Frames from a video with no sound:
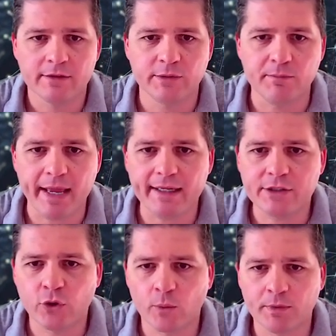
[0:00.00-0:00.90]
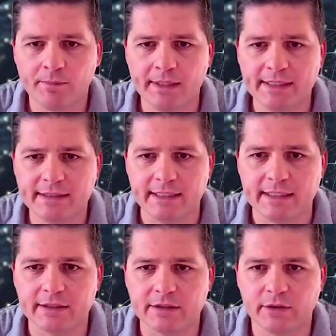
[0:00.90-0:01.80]
to manage corporate
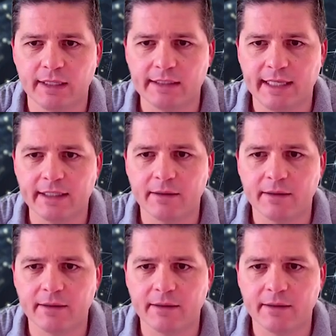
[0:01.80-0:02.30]
PCs so they stay